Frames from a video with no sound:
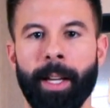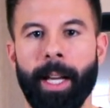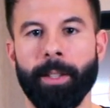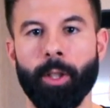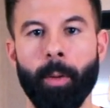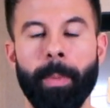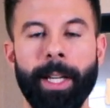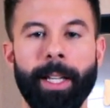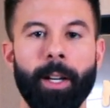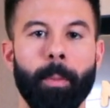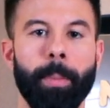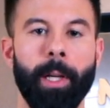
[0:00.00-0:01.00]
and start
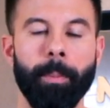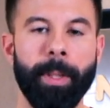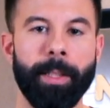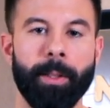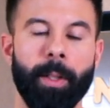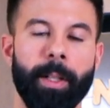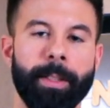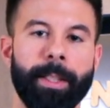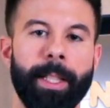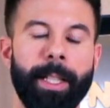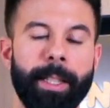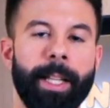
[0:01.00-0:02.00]
making our pumpkin sauce
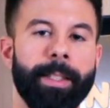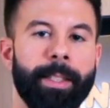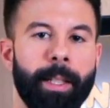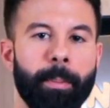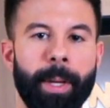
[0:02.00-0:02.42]
in that same